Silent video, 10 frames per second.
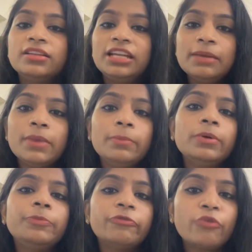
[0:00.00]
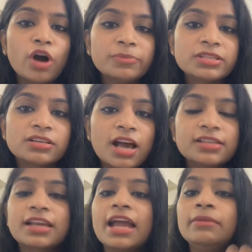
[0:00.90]
The team member performs the
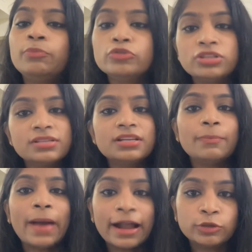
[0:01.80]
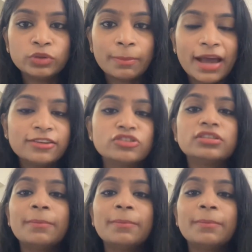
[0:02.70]
task and pushes it back to the manager.